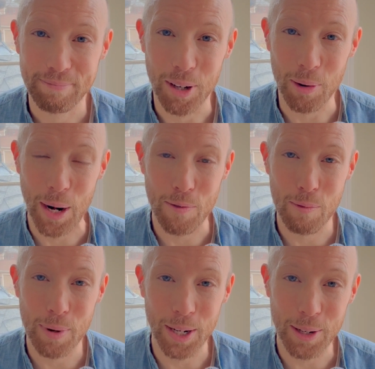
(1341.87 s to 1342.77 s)
All right,
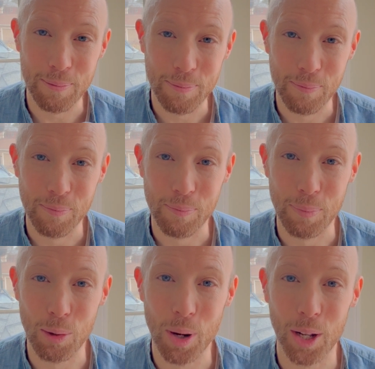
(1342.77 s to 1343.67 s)
everybody. Be
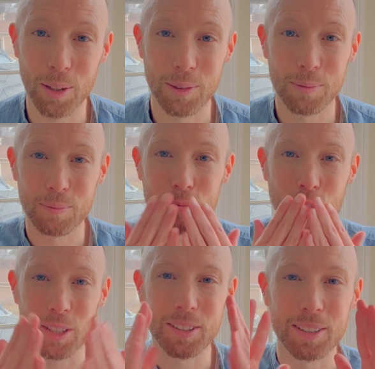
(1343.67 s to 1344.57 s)
well.
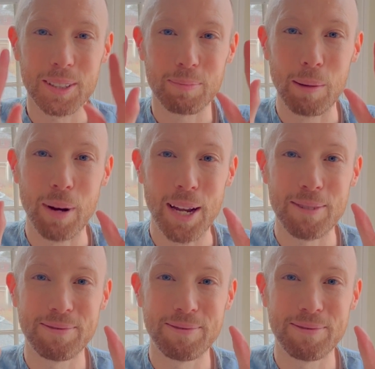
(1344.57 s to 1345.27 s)
Bye-bye.